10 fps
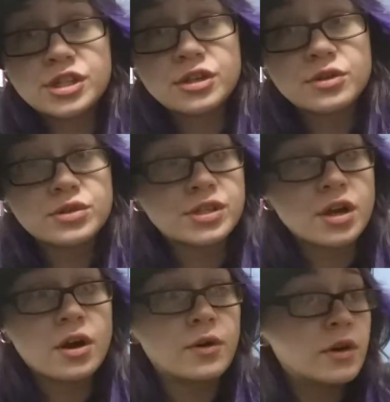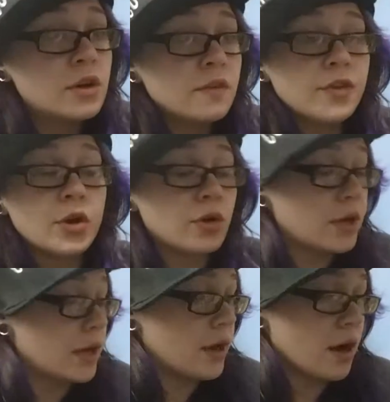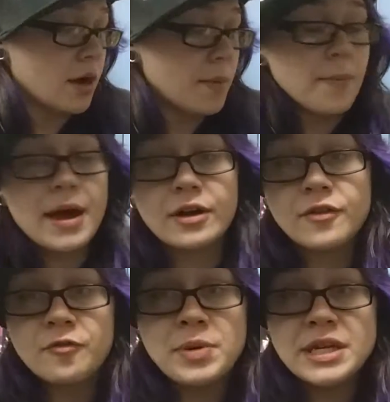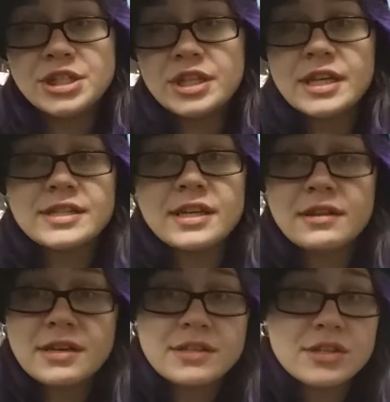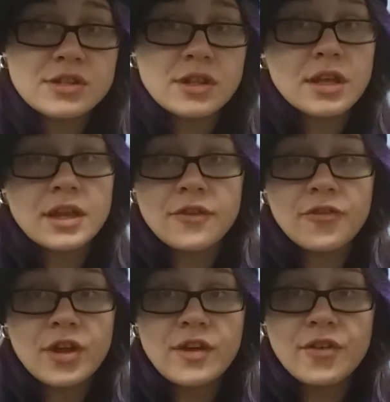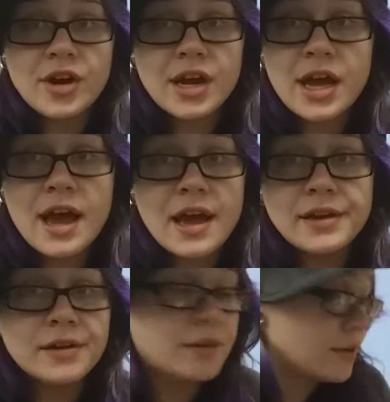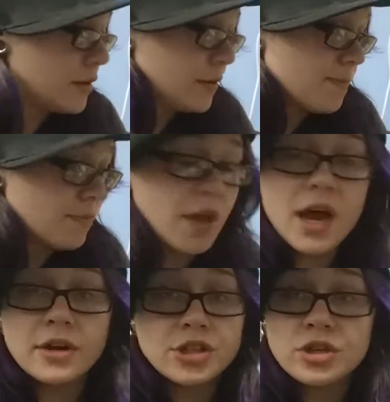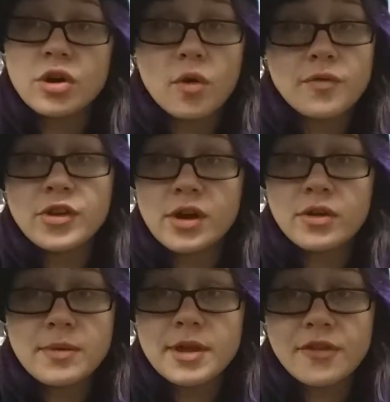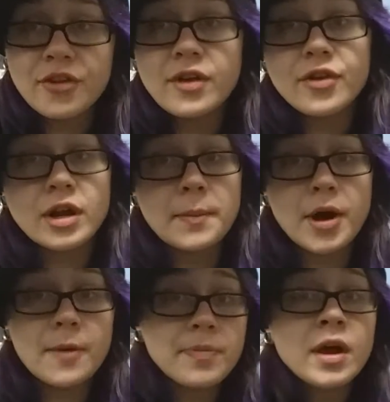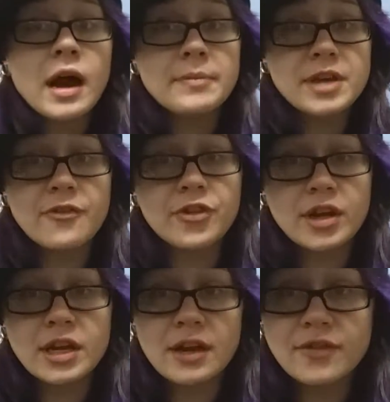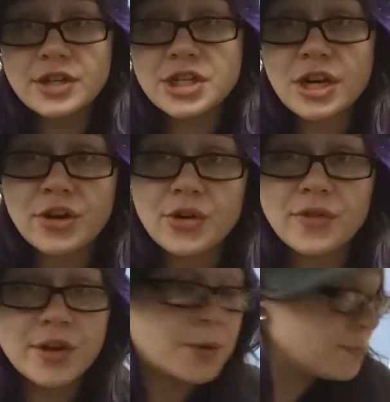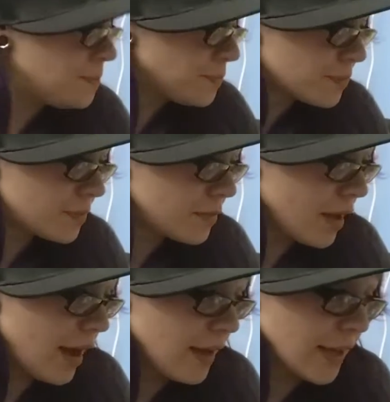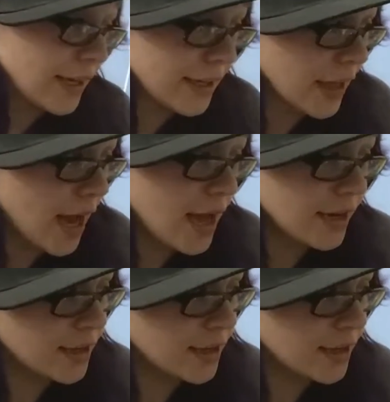too. So the only um, amount of PG that's in this is in the flavoring and yeah, should hopefully only be the flavoring. But I'm definitely going to give this shit a good review. I like it a lot.